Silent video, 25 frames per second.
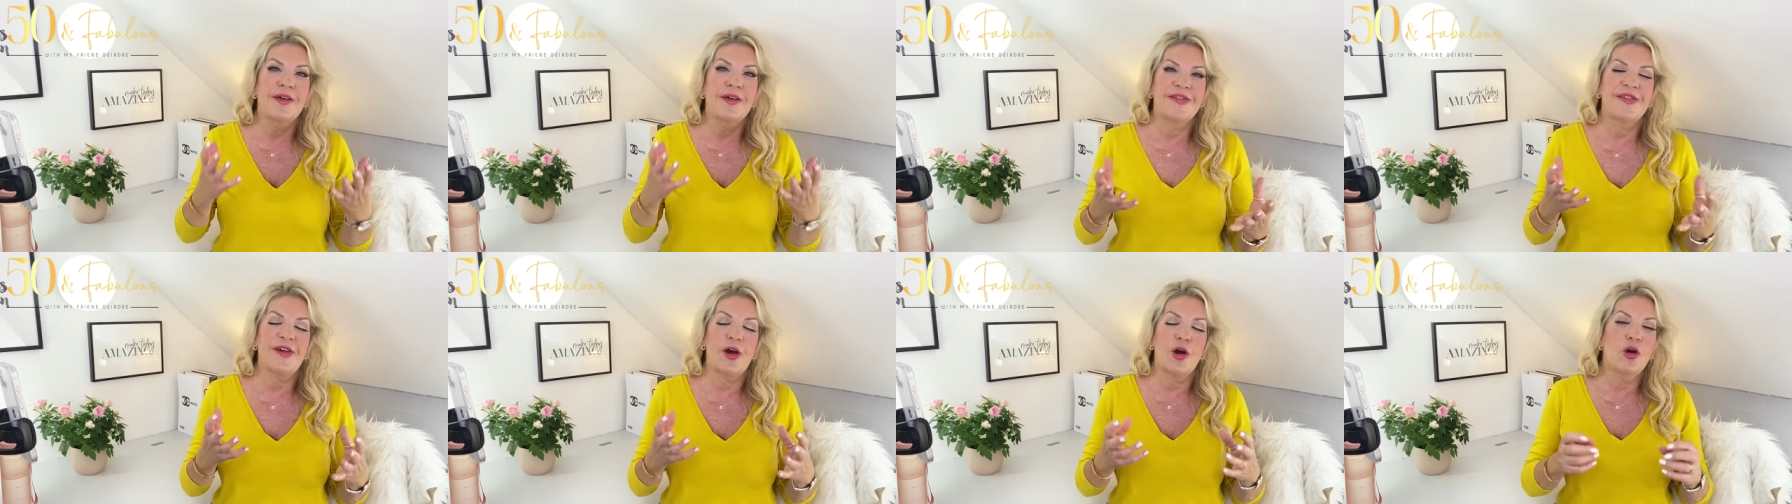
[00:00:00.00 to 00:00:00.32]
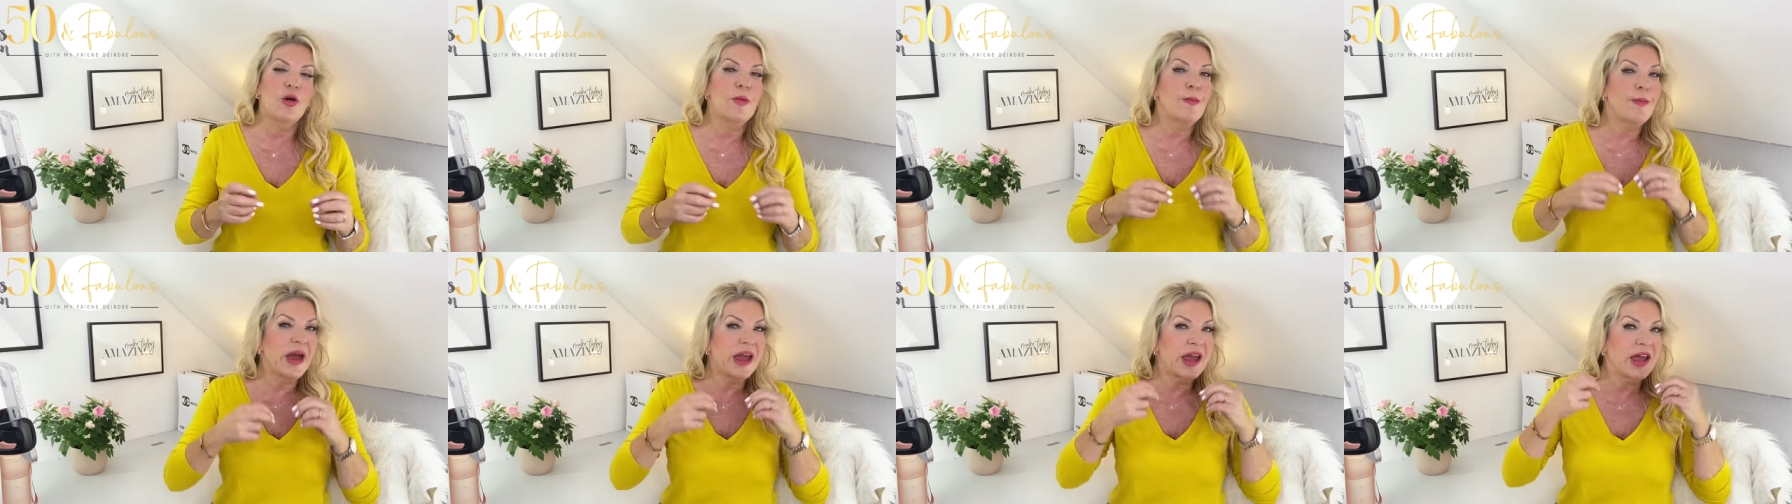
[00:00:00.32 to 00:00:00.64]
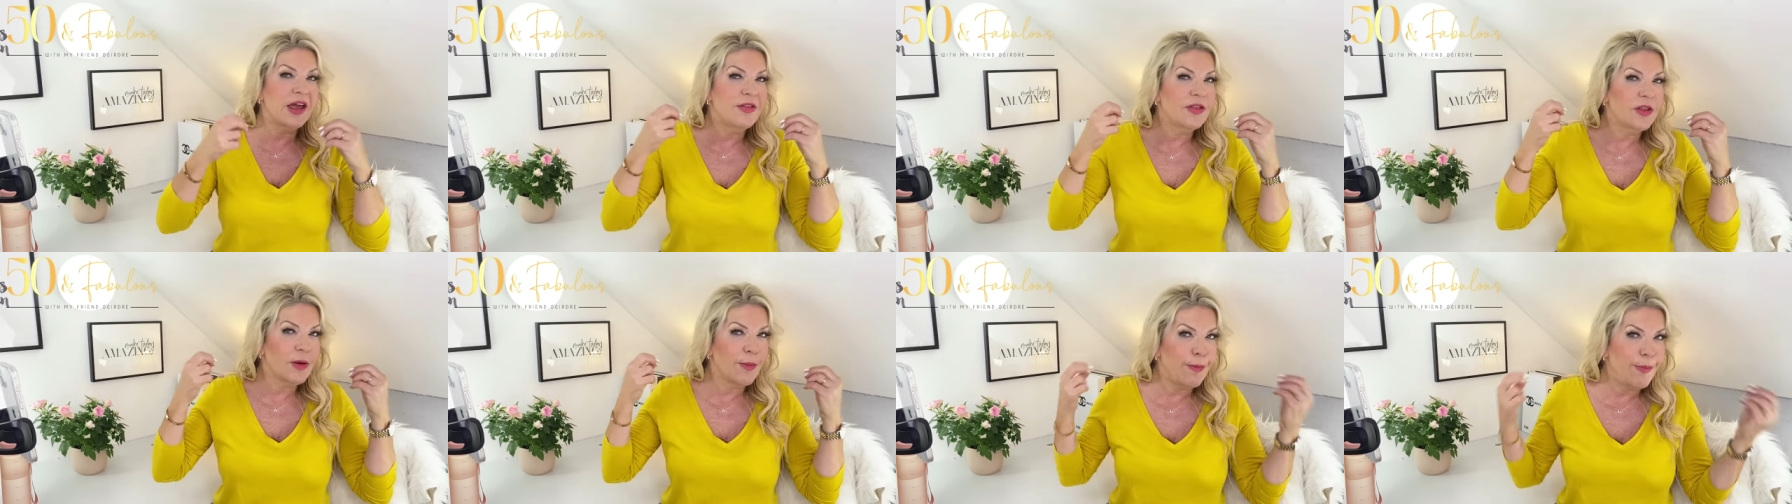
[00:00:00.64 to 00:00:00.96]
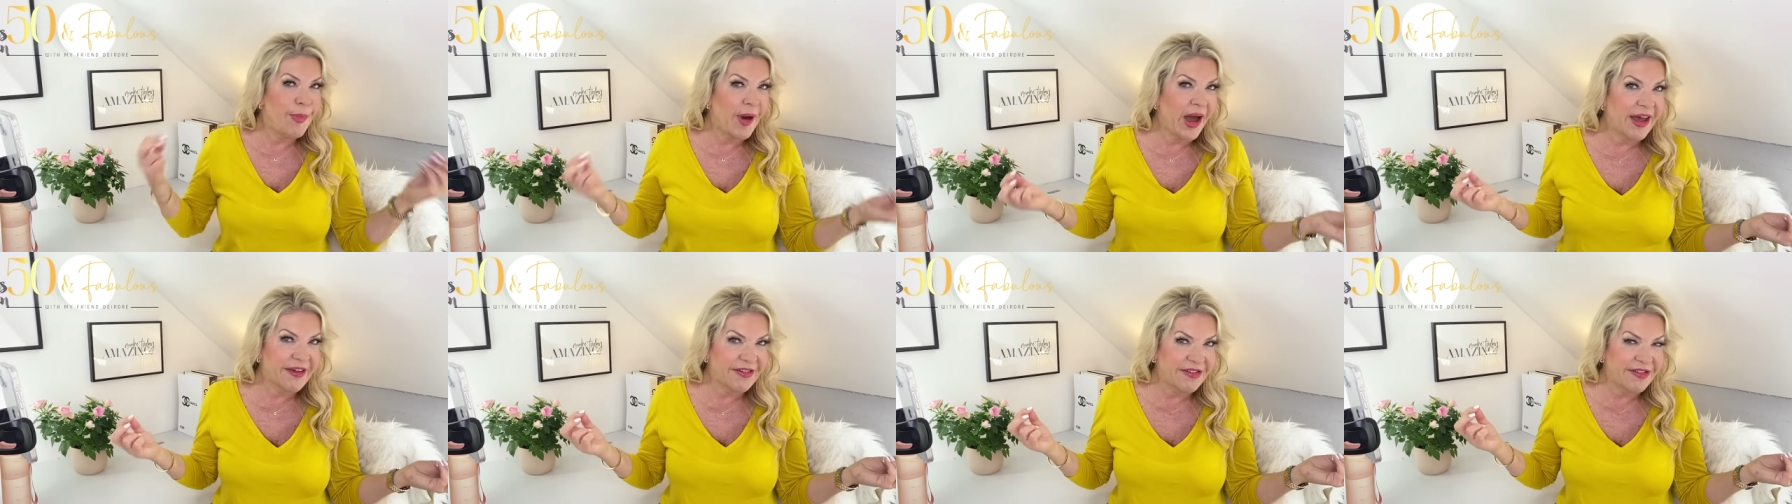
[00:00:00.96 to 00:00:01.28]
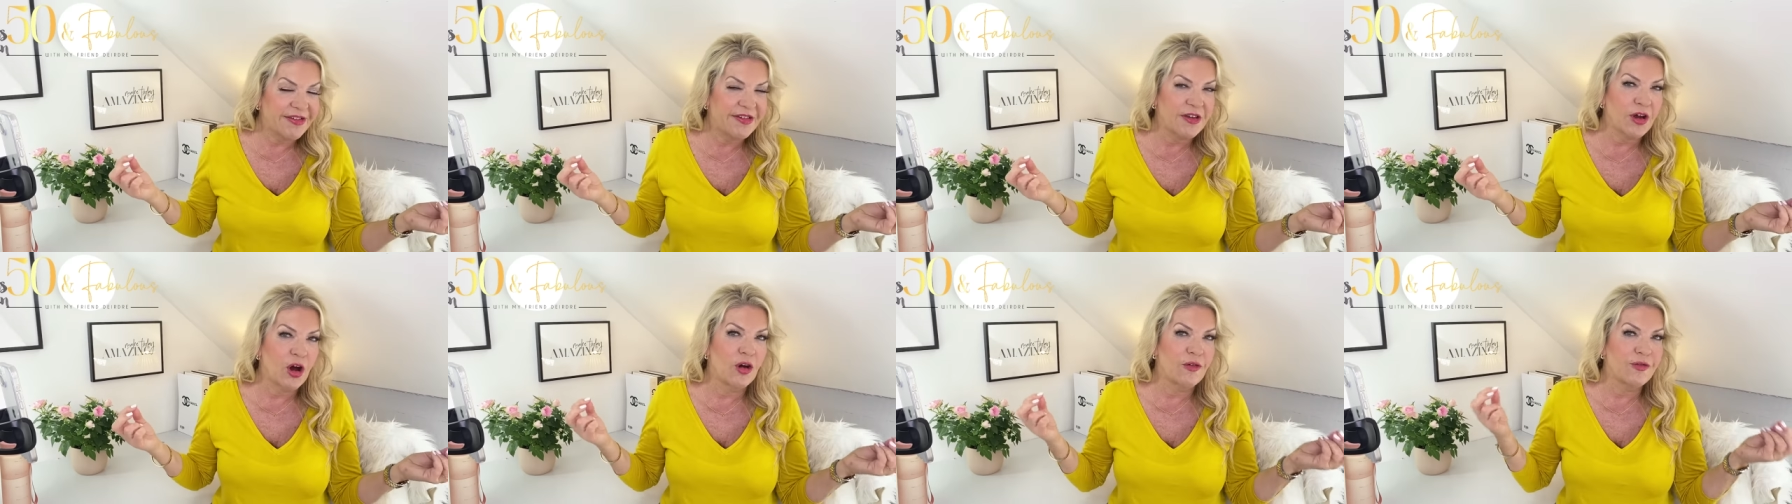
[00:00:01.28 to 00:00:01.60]
So making the
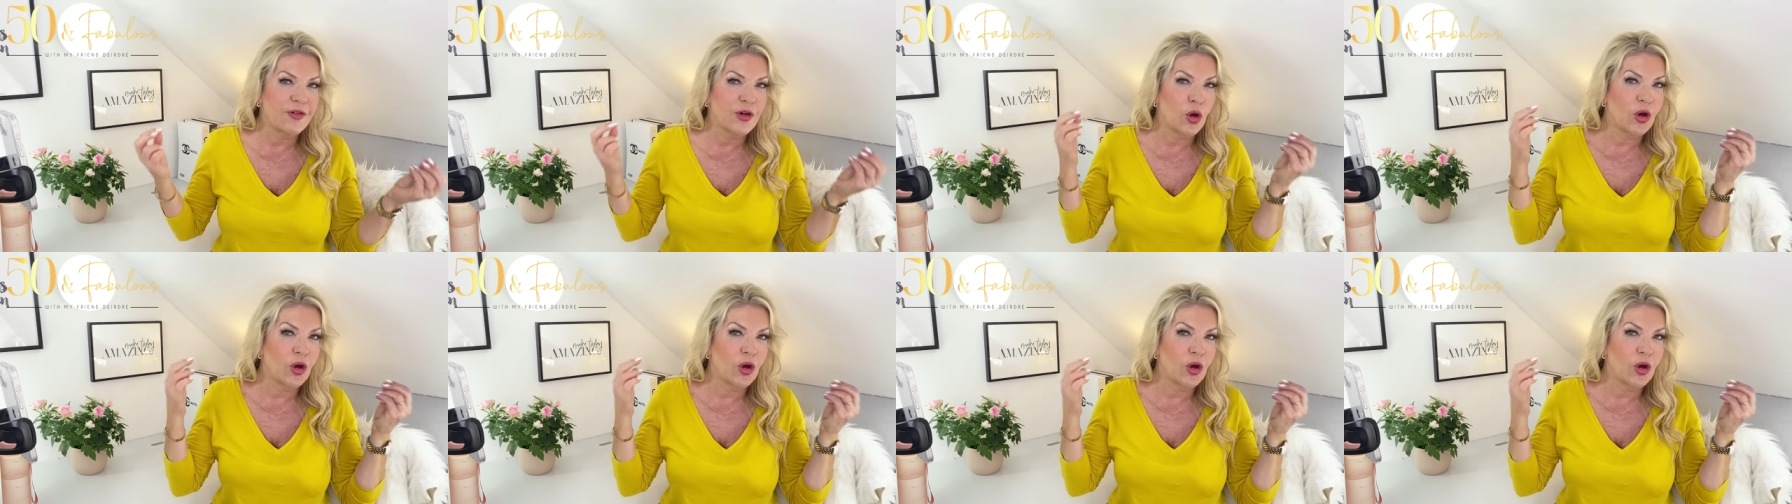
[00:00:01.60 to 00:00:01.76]
best of